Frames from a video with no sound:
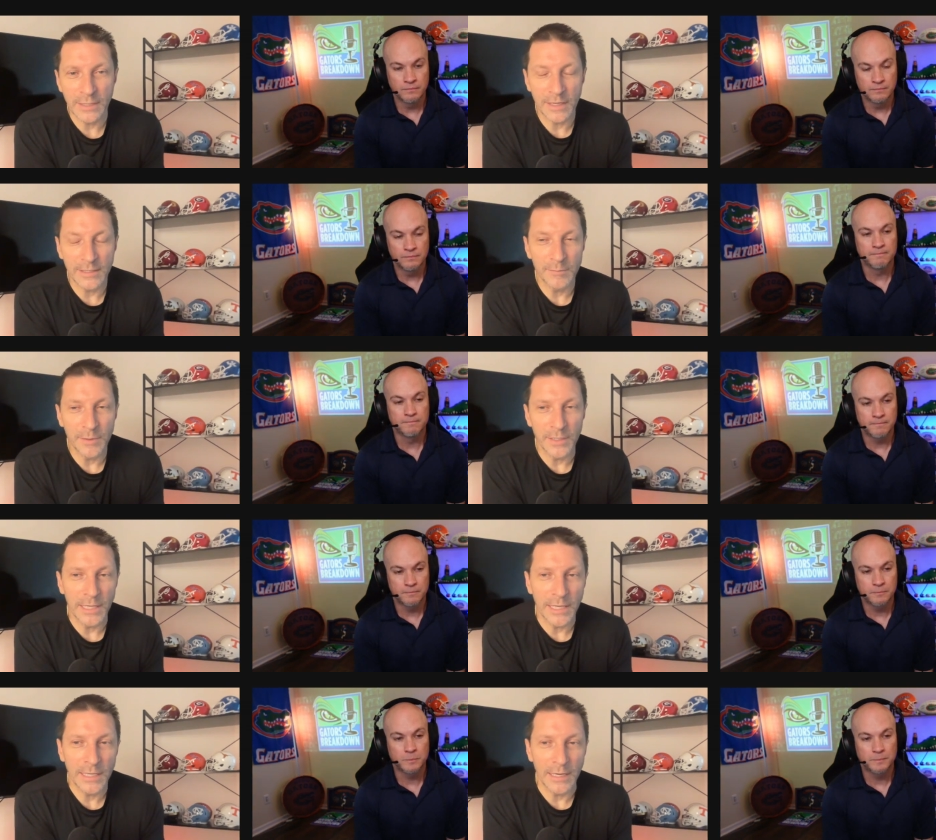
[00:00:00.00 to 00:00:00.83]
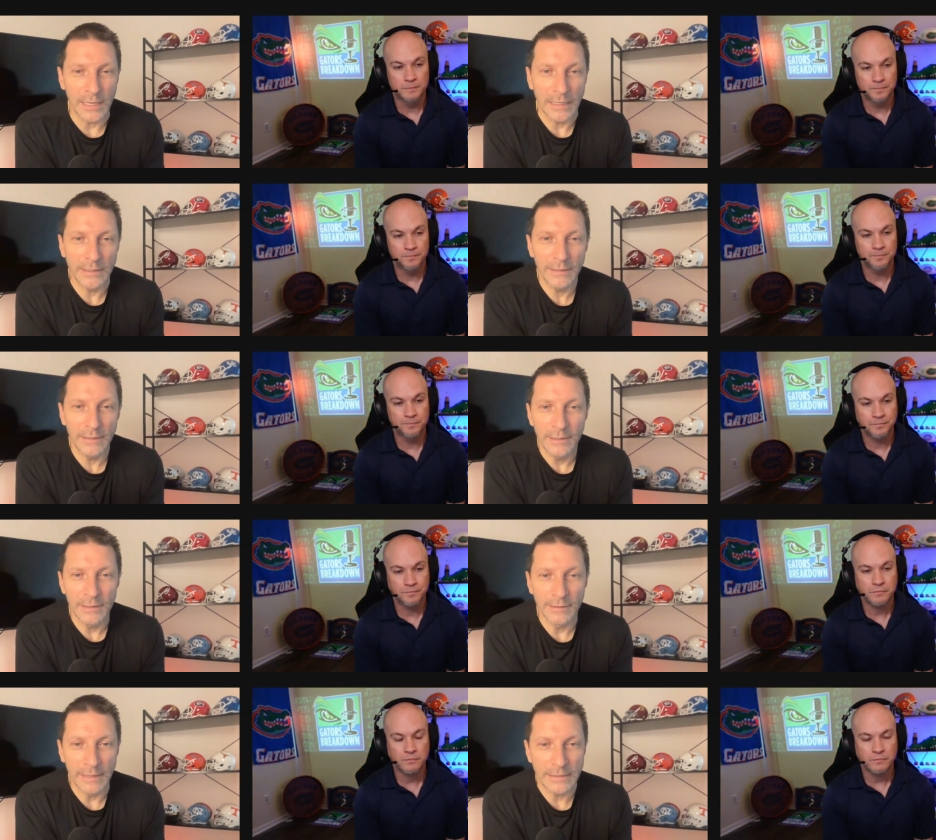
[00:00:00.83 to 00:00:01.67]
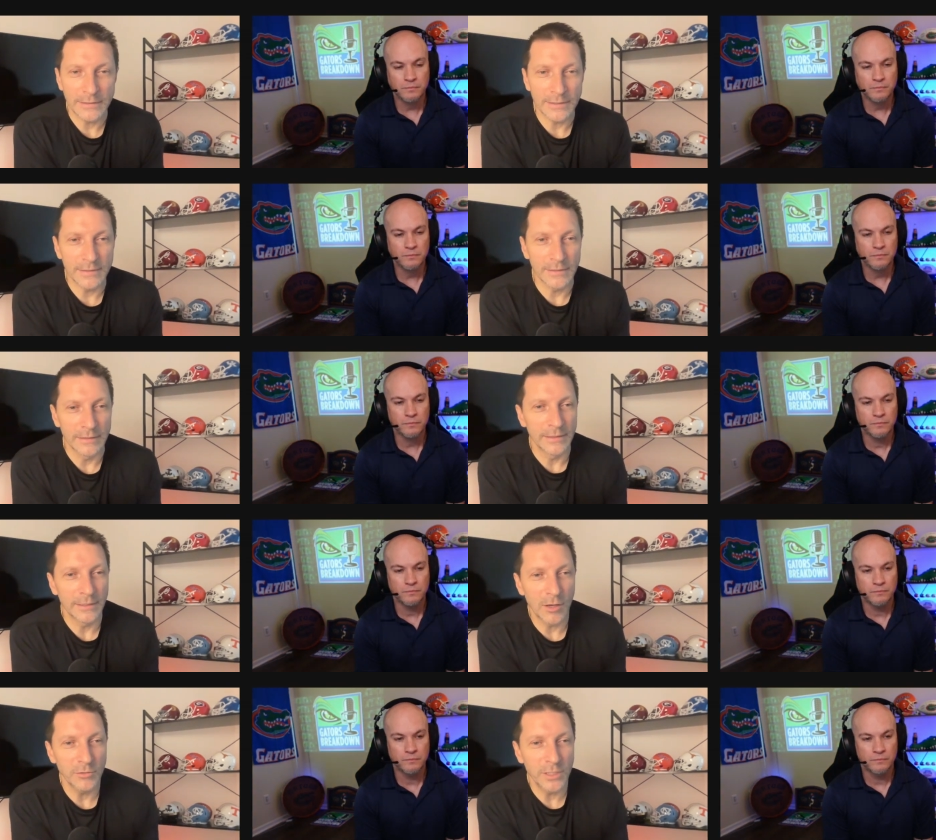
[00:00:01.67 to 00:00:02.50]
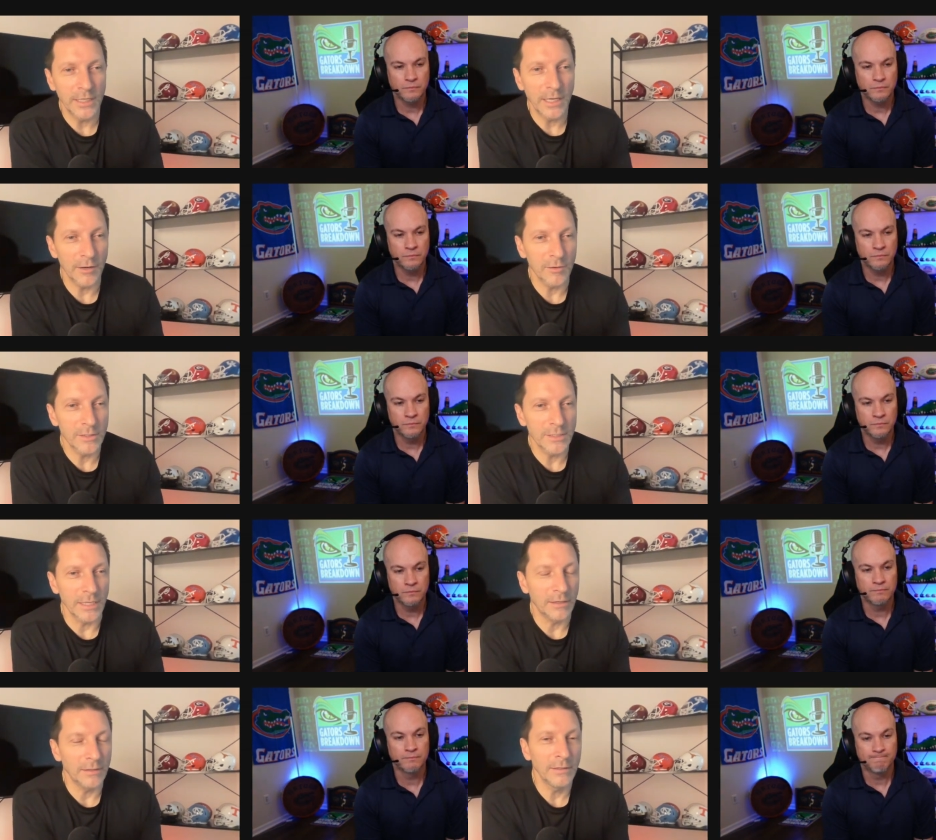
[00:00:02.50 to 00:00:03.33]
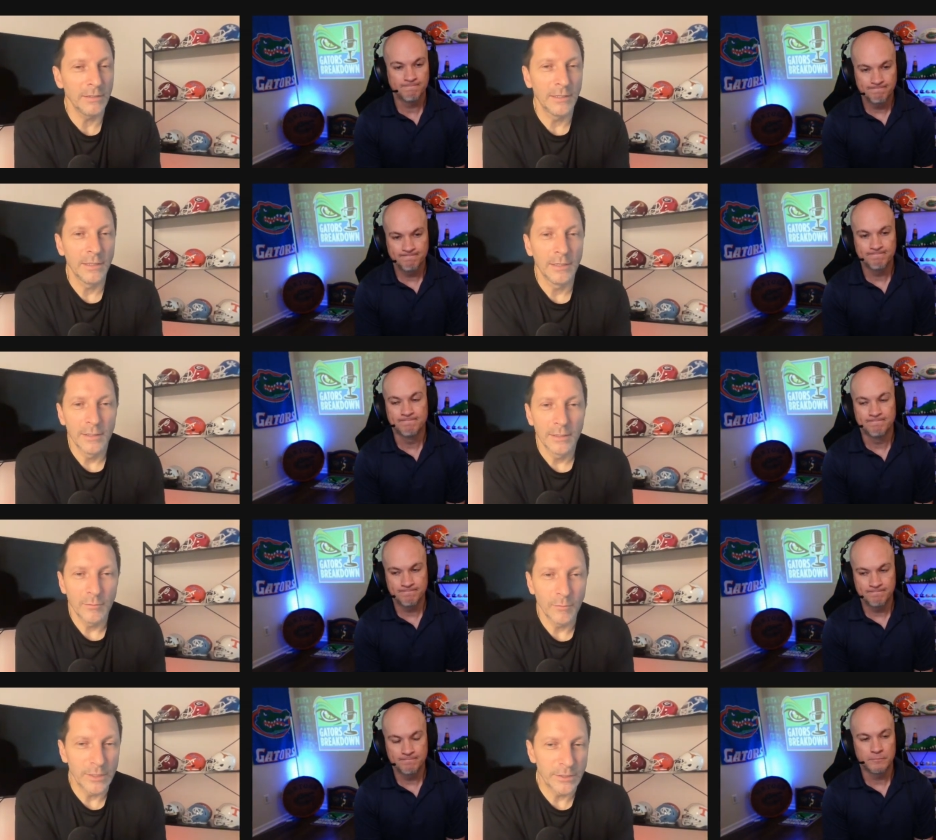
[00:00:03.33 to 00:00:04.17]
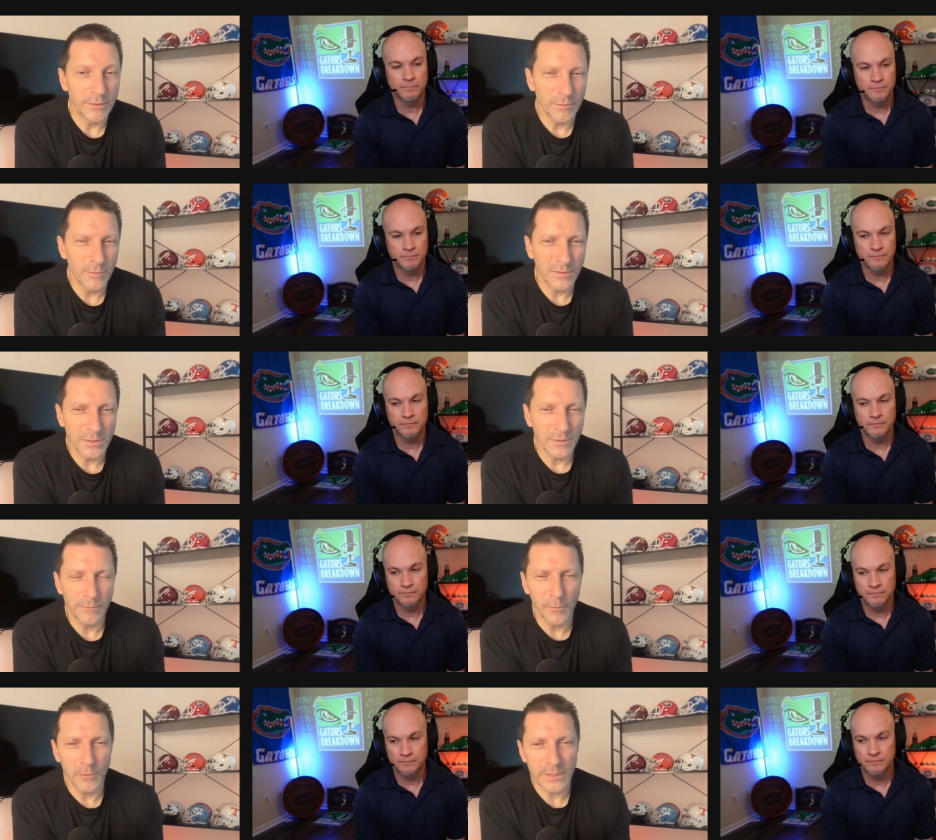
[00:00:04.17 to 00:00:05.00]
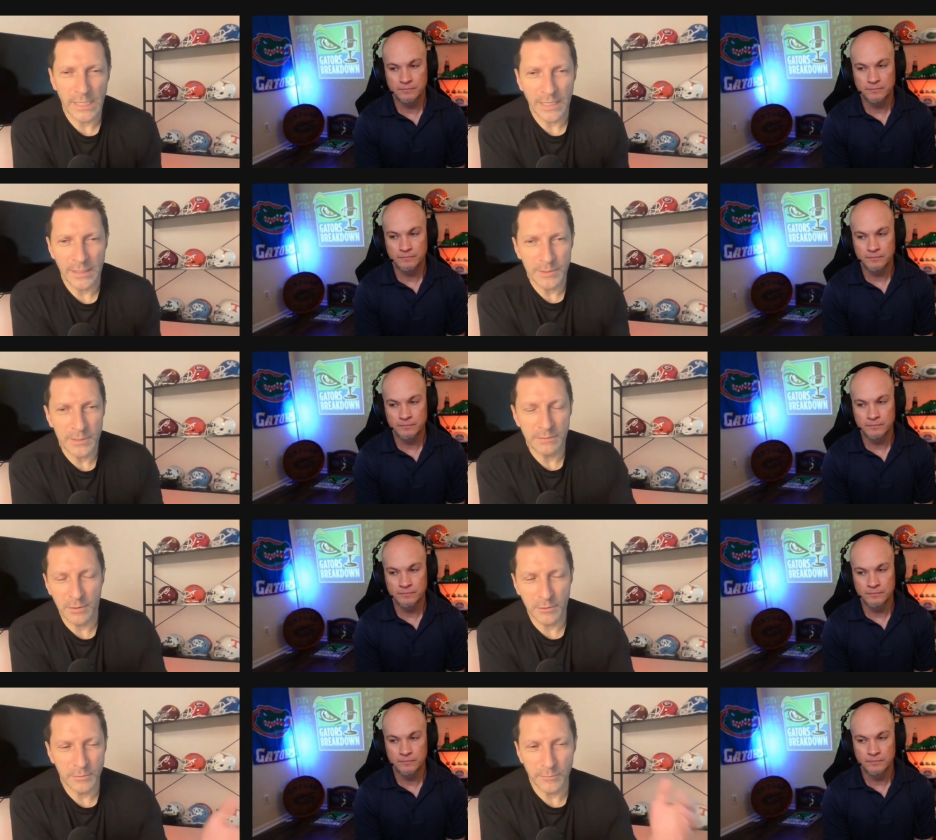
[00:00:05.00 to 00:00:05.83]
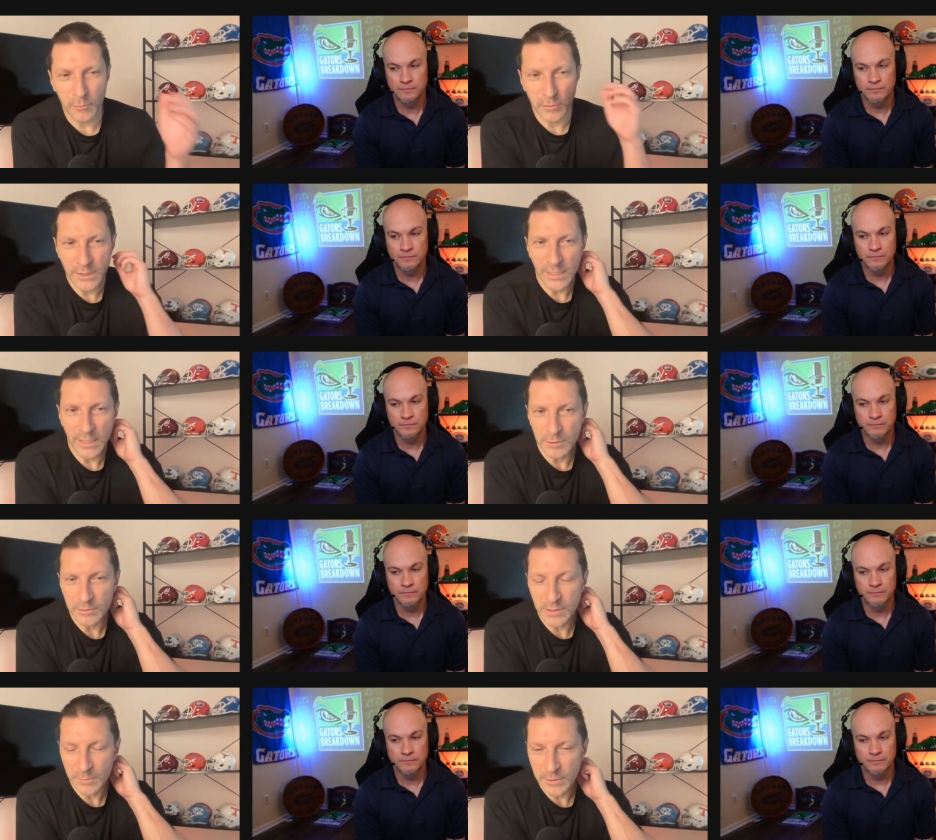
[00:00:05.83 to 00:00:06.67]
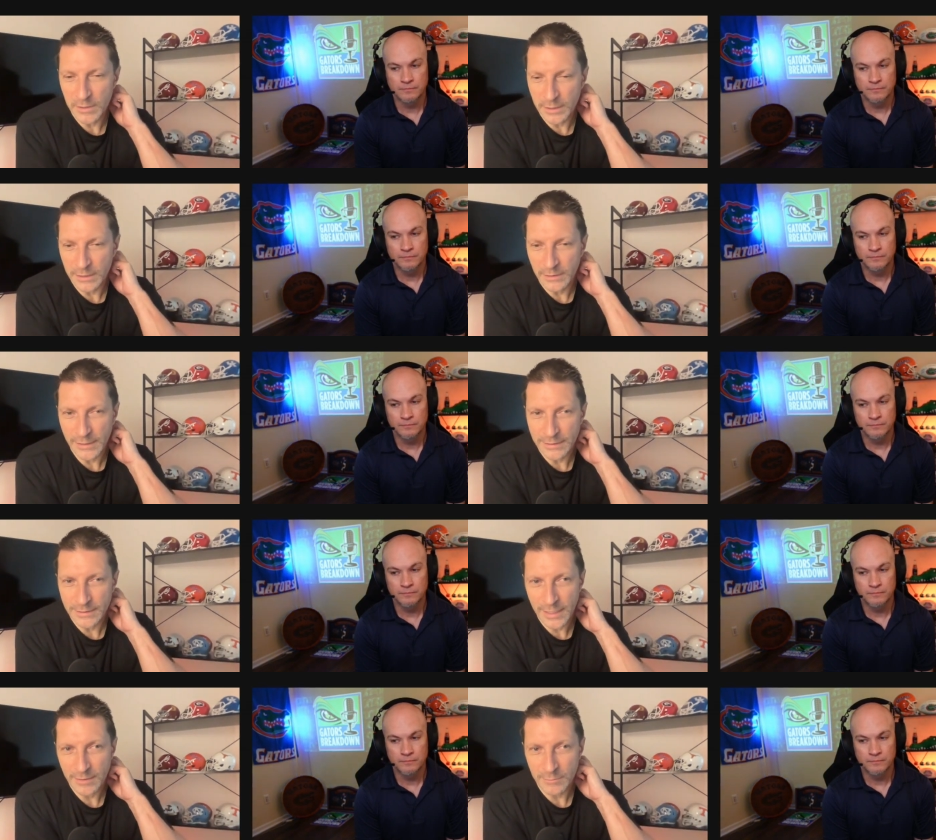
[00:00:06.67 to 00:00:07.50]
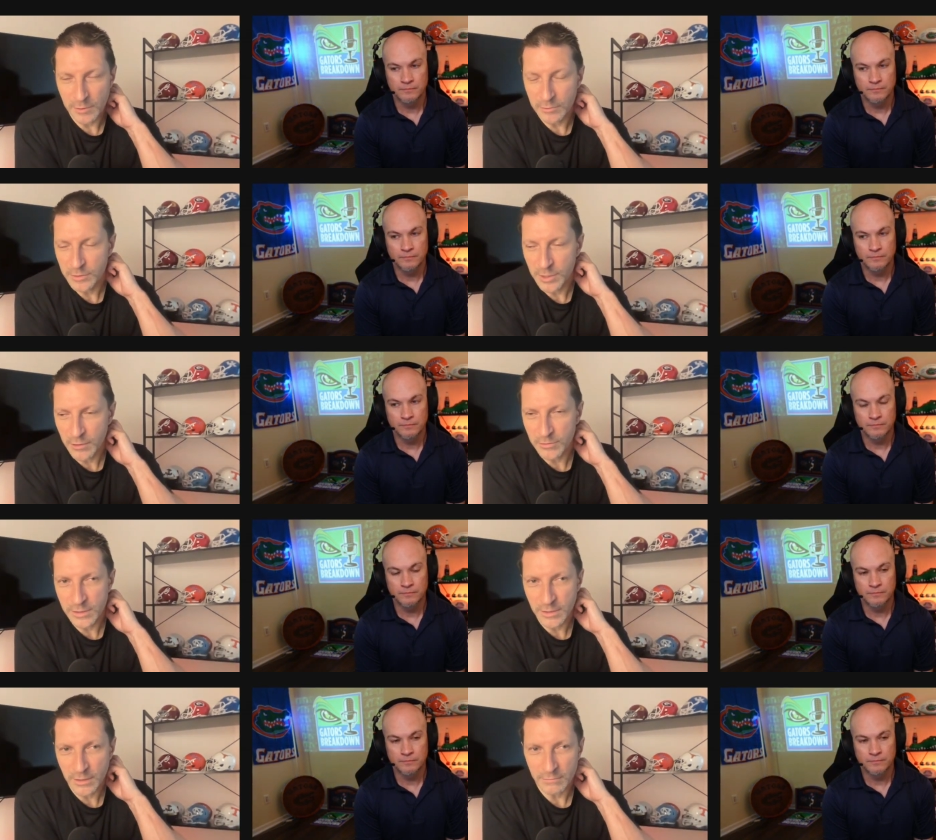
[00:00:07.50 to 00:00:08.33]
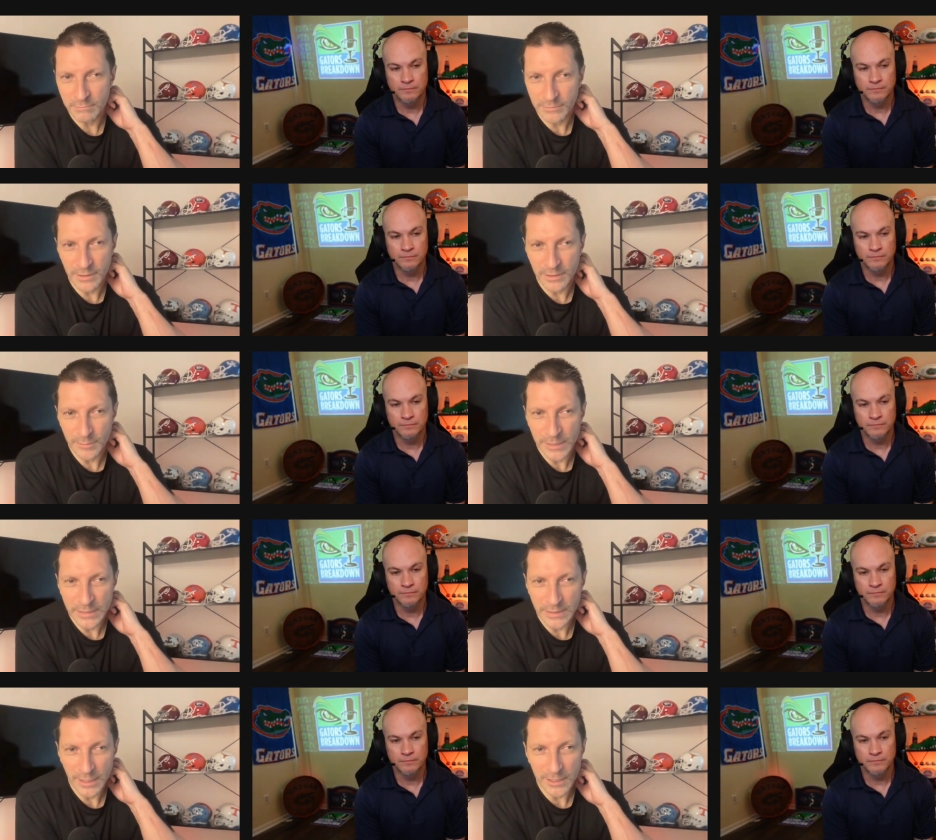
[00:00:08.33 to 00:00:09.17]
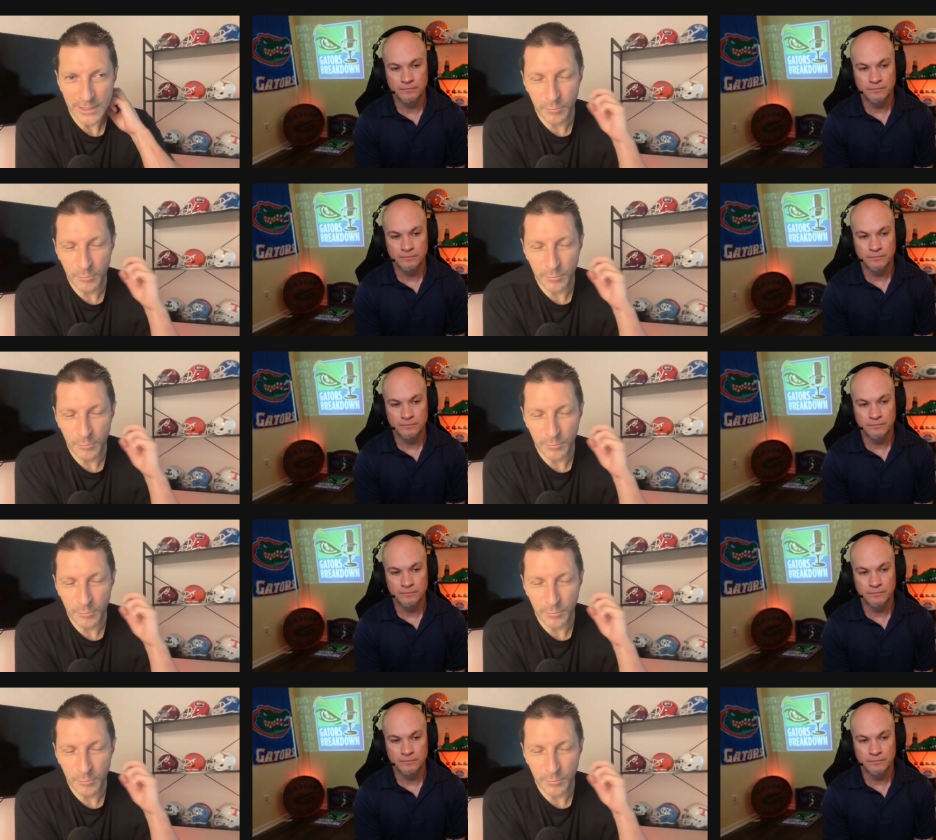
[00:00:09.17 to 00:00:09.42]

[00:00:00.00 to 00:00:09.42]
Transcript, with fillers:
Speaker 1: hasn't been hit on and that's the the coaching carousel which of course the four teams those four teams are typically elite teams those coaches aren't going to be touched